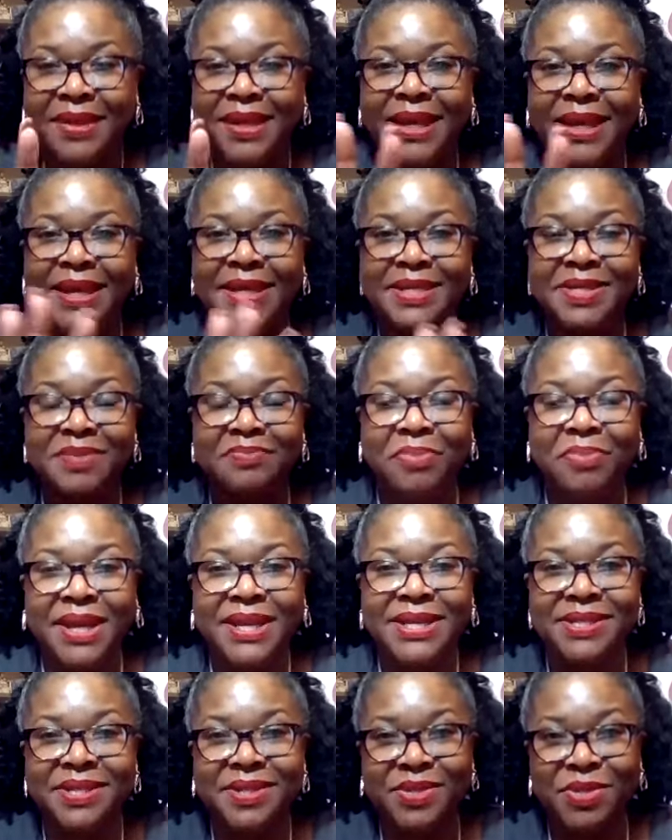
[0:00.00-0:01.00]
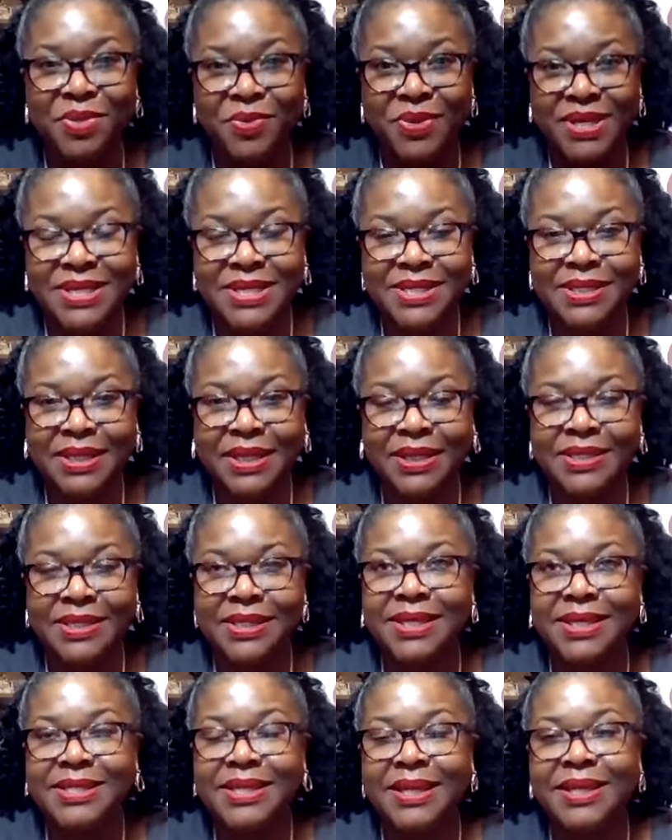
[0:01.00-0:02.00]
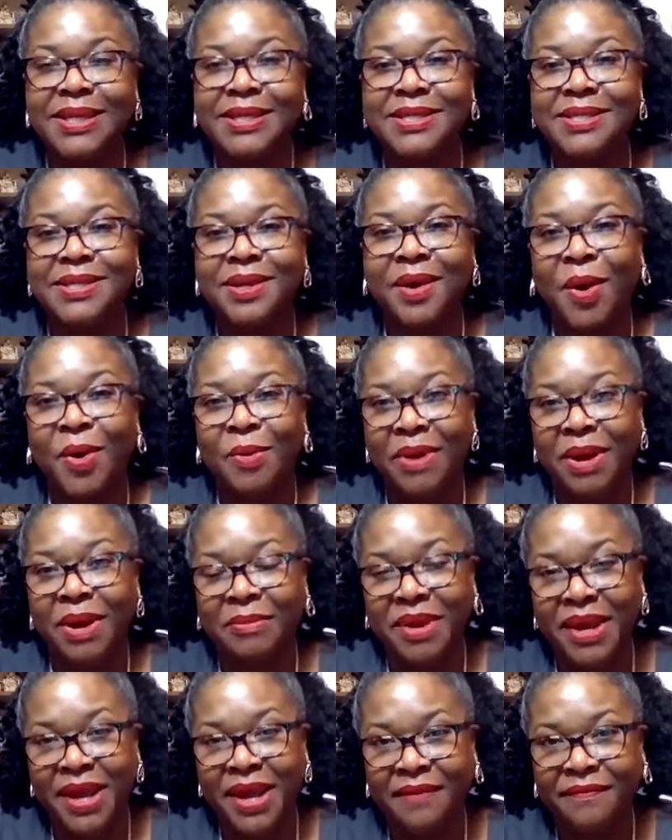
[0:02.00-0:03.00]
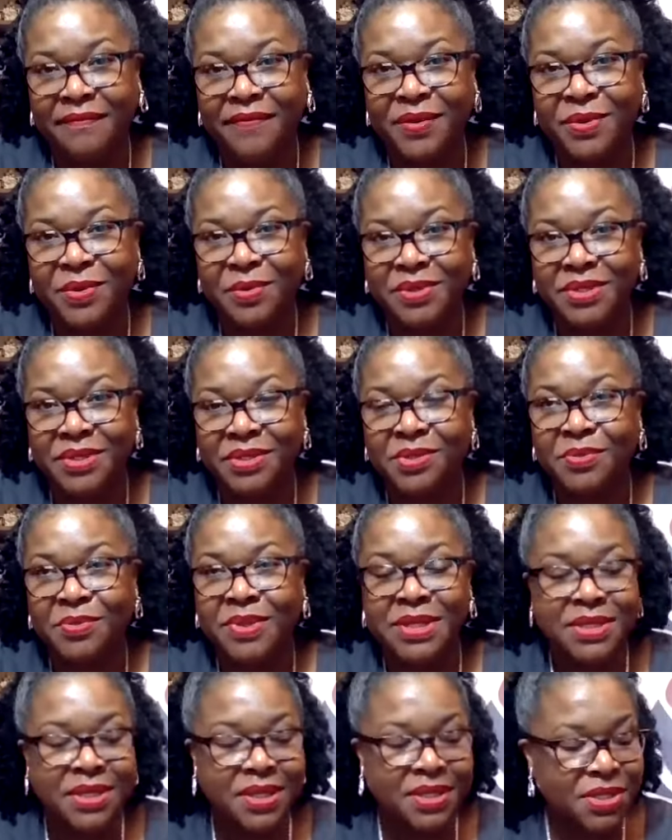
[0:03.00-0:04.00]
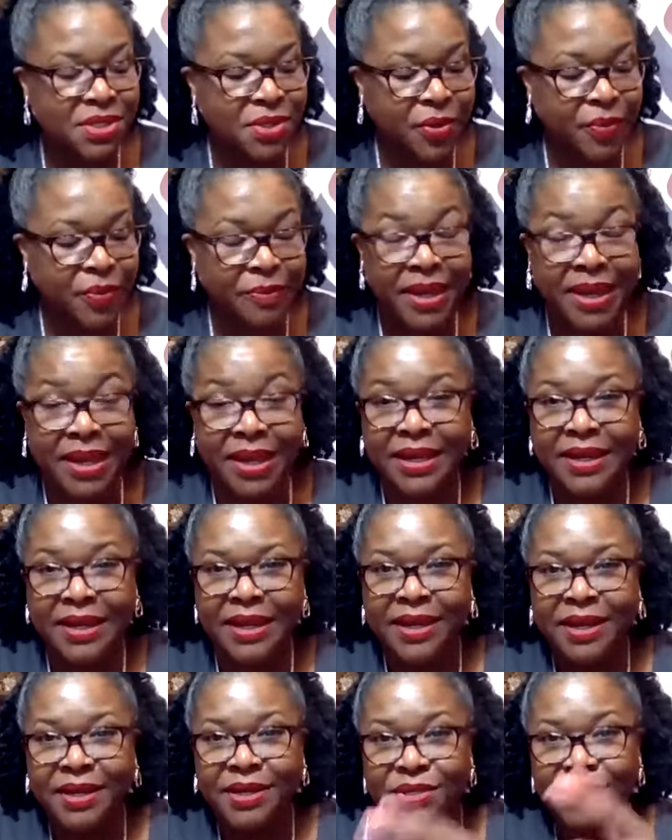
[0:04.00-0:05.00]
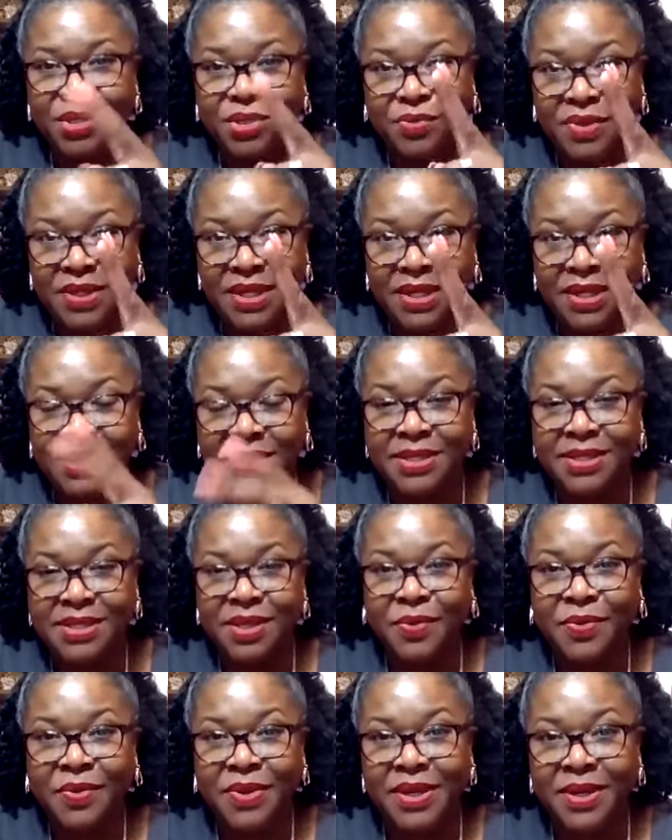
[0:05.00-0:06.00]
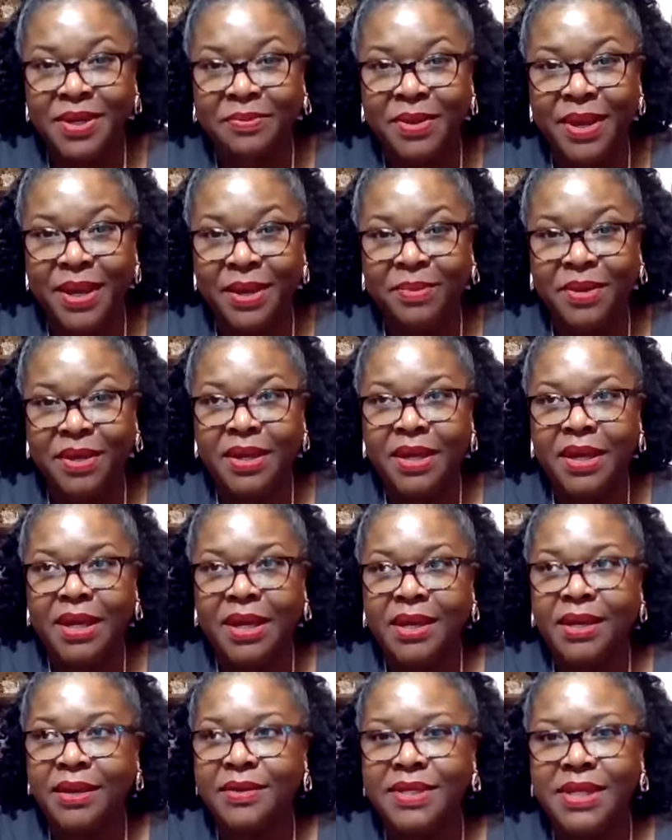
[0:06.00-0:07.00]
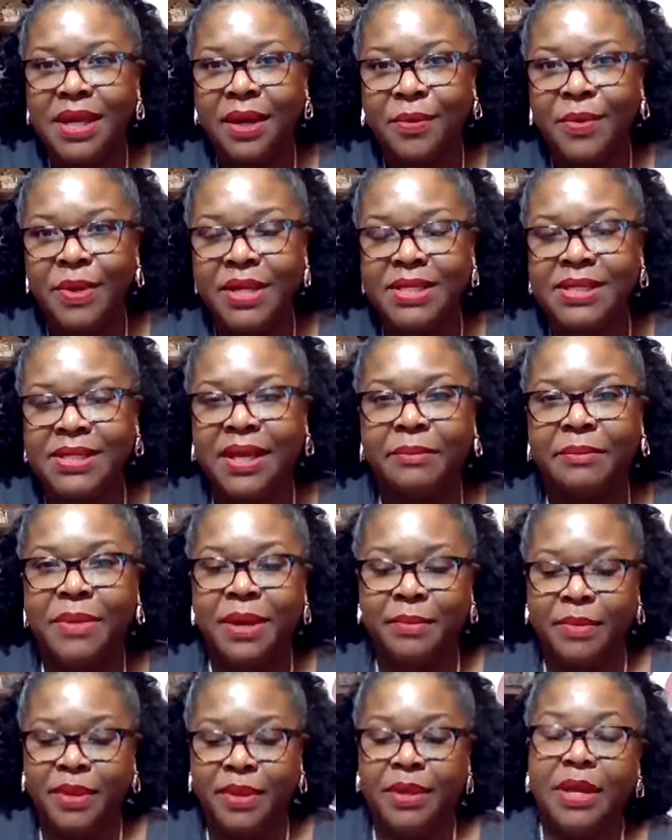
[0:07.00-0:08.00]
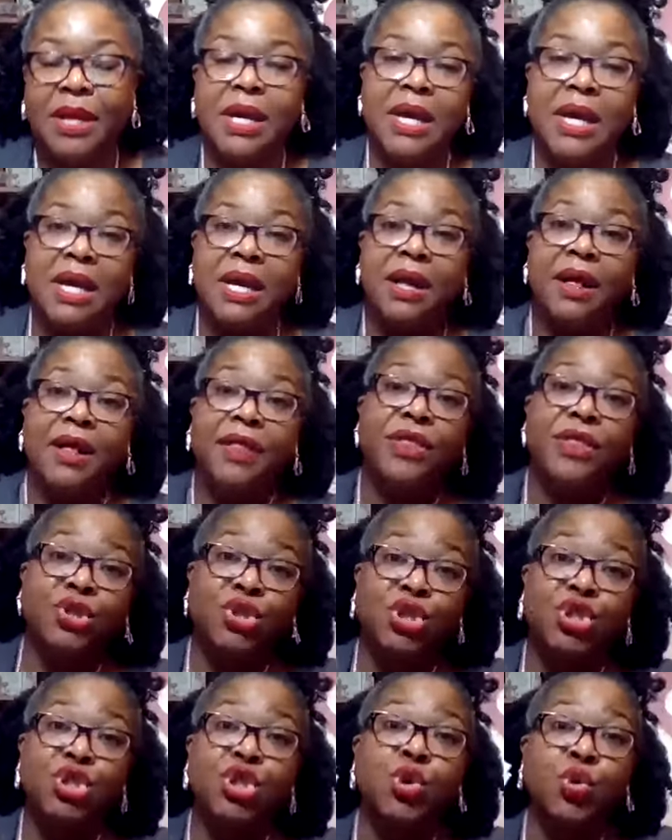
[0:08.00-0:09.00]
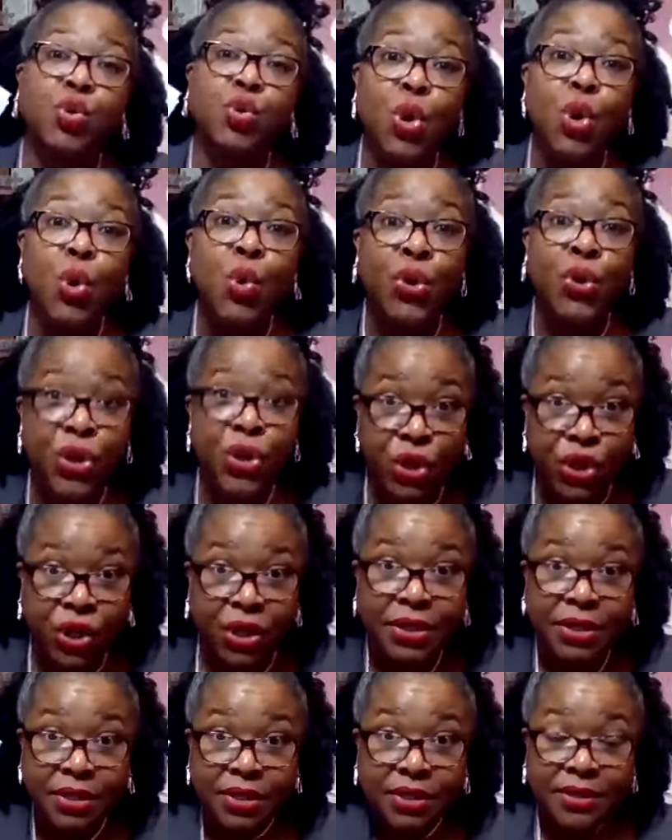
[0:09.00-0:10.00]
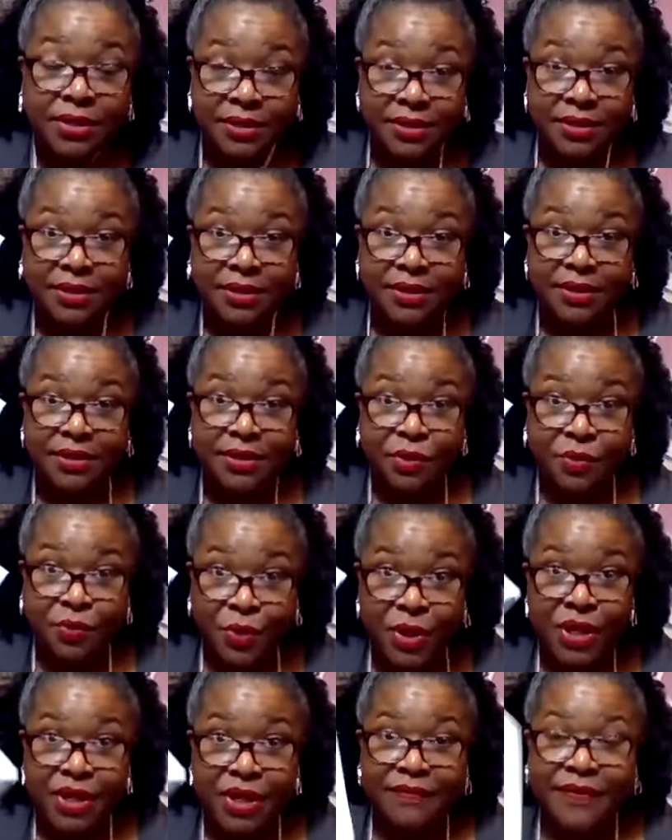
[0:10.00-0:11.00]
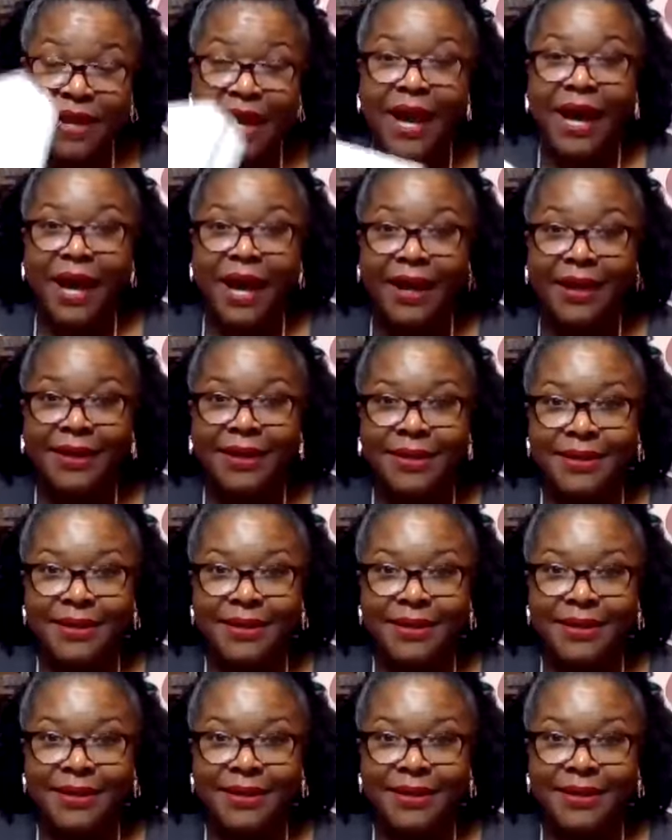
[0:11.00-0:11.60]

his space in 26. I say, this is all Mama had for you as a 26-year-old man. Two things it's gonna need, baby. He was like, what is that, Mama? The truth, the word of God,